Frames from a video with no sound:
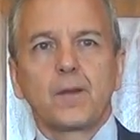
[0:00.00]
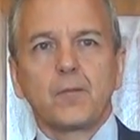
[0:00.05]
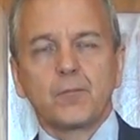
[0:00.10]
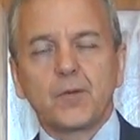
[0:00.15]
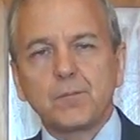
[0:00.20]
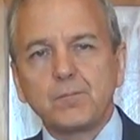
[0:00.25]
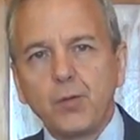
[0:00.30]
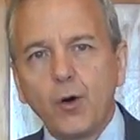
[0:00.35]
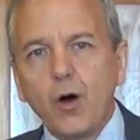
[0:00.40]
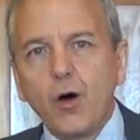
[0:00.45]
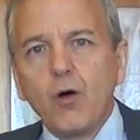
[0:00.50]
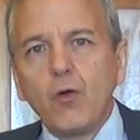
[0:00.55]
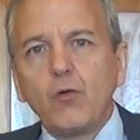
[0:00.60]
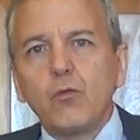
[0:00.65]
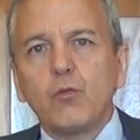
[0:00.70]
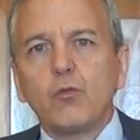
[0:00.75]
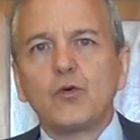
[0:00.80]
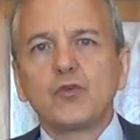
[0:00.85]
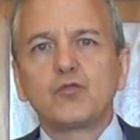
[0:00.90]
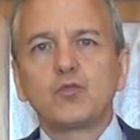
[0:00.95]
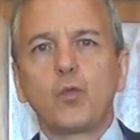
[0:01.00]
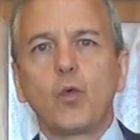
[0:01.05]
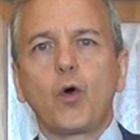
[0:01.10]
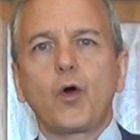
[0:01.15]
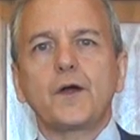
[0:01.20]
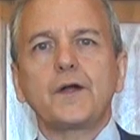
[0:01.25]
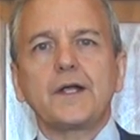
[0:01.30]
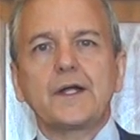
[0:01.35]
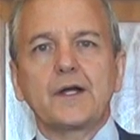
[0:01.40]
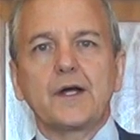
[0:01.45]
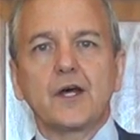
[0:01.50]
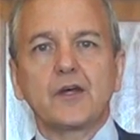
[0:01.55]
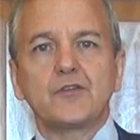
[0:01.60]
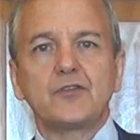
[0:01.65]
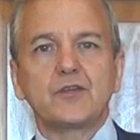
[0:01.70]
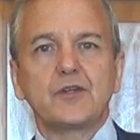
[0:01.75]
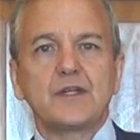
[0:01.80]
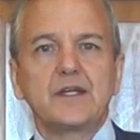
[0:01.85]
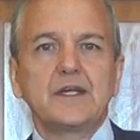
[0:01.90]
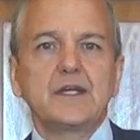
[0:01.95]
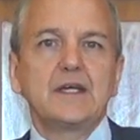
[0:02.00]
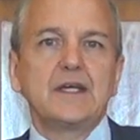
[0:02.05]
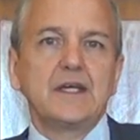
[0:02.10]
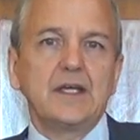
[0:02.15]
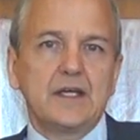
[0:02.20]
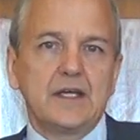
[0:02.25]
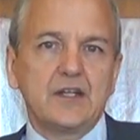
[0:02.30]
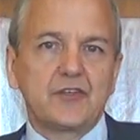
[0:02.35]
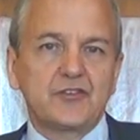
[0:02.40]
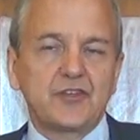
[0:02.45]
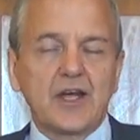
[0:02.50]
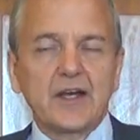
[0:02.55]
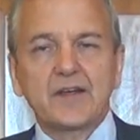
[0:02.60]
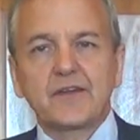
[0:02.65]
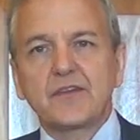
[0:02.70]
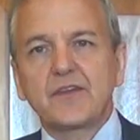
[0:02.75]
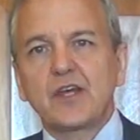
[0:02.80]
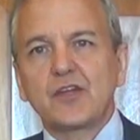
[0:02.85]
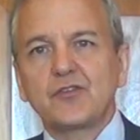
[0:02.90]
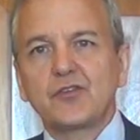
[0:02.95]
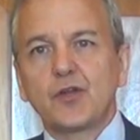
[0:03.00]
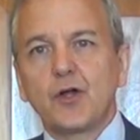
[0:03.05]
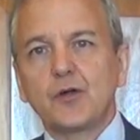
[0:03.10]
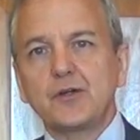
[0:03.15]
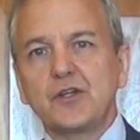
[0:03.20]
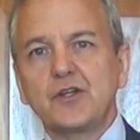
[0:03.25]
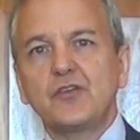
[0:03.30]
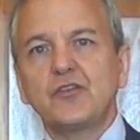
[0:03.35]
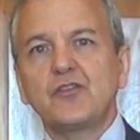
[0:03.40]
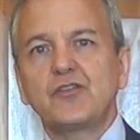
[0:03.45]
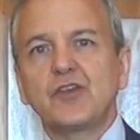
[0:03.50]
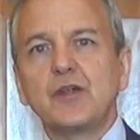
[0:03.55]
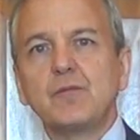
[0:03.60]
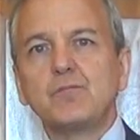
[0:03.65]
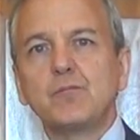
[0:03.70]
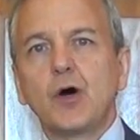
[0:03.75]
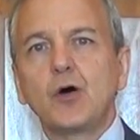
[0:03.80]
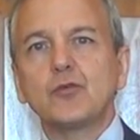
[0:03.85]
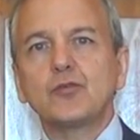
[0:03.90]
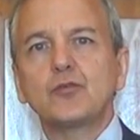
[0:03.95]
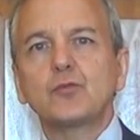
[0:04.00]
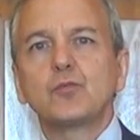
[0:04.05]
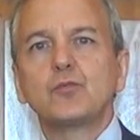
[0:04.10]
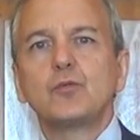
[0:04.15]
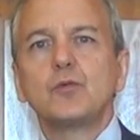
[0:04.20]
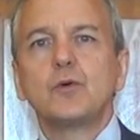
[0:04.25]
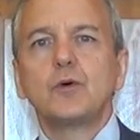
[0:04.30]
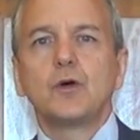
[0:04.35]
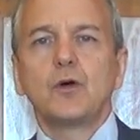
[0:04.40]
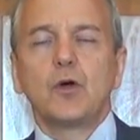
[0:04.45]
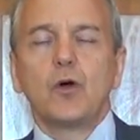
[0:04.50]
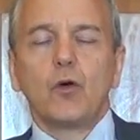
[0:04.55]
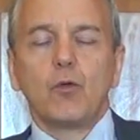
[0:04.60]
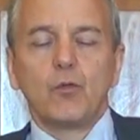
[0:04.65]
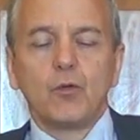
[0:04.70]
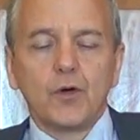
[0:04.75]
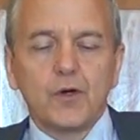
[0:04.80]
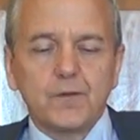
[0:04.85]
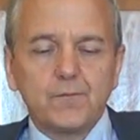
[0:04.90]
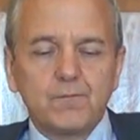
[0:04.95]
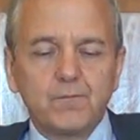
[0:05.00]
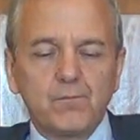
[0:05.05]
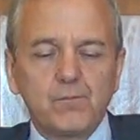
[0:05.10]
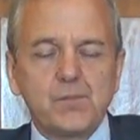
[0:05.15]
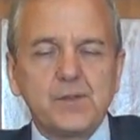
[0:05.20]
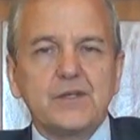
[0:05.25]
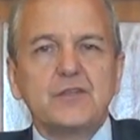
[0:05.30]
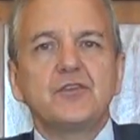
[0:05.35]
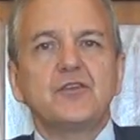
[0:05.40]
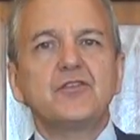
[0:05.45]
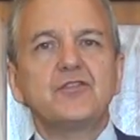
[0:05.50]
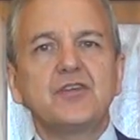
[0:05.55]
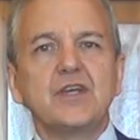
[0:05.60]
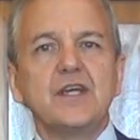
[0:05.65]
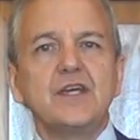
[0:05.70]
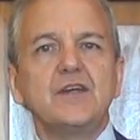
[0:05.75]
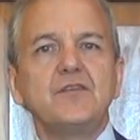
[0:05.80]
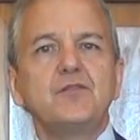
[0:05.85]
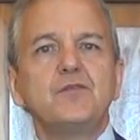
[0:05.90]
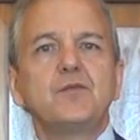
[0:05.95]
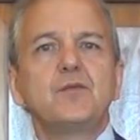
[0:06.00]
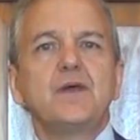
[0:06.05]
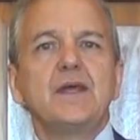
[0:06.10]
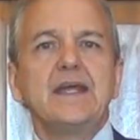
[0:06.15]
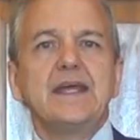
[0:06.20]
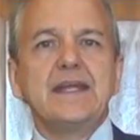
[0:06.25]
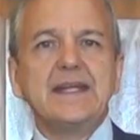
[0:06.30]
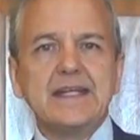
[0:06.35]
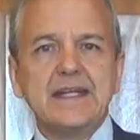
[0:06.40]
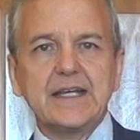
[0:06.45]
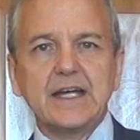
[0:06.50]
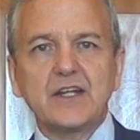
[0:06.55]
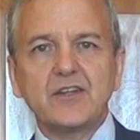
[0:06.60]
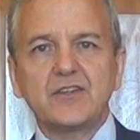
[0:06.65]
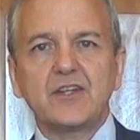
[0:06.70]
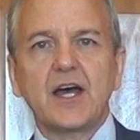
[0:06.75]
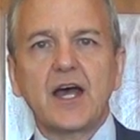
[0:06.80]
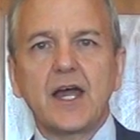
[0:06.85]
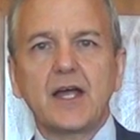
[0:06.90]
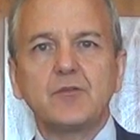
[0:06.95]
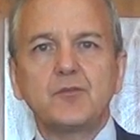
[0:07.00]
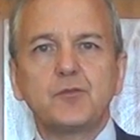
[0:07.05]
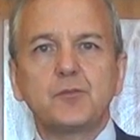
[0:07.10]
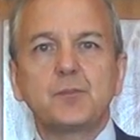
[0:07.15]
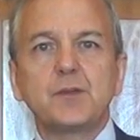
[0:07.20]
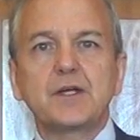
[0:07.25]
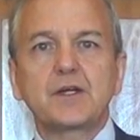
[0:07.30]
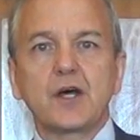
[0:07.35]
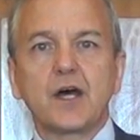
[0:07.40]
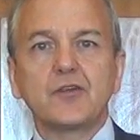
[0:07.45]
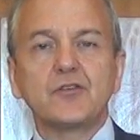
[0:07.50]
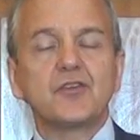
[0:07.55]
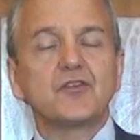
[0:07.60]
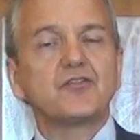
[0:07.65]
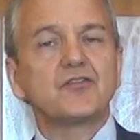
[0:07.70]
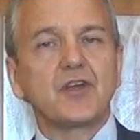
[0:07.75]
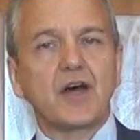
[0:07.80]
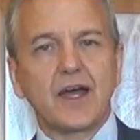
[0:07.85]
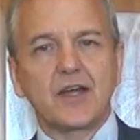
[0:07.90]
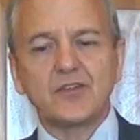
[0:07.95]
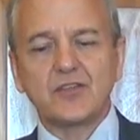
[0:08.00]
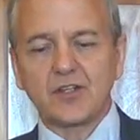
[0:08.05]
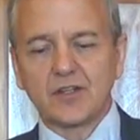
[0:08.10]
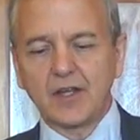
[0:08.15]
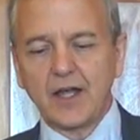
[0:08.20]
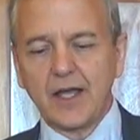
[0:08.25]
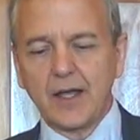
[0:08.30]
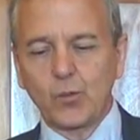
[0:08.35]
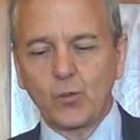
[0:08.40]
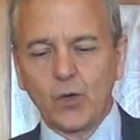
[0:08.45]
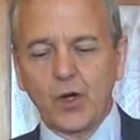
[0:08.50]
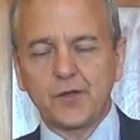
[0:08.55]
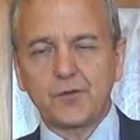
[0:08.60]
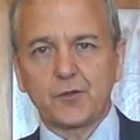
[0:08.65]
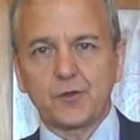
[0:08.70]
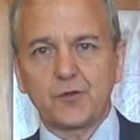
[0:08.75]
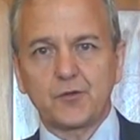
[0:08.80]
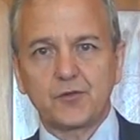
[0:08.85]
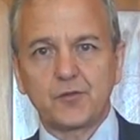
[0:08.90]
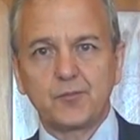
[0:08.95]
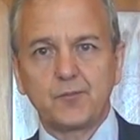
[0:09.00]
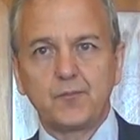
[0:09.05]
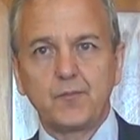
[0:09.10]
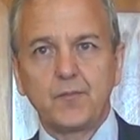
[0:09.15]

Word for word: But Paul was warning us in 2 Thessalonians that most would be deceived in the end times because of signs and lying wonders.